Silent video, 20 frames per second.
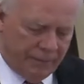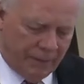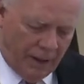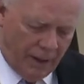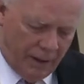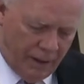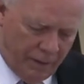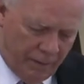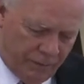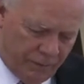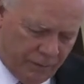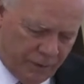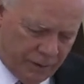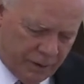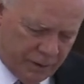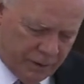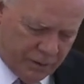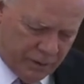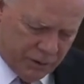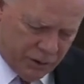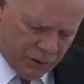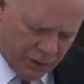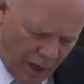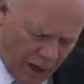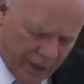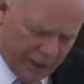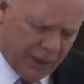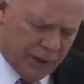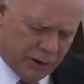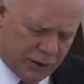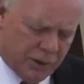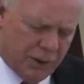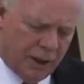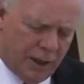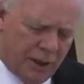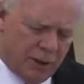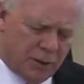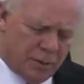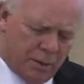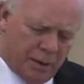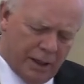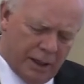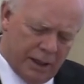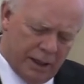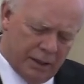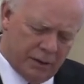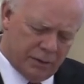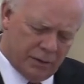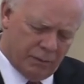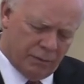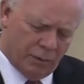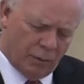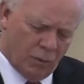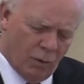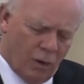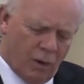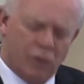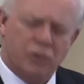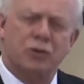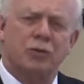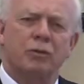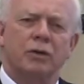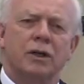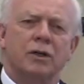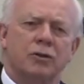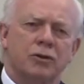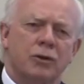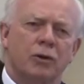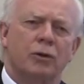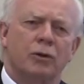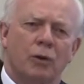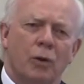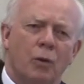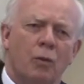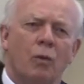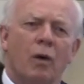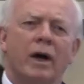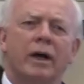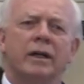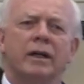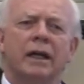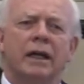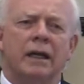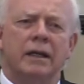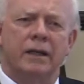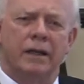of the stock exchange page of the Wall Street Journal one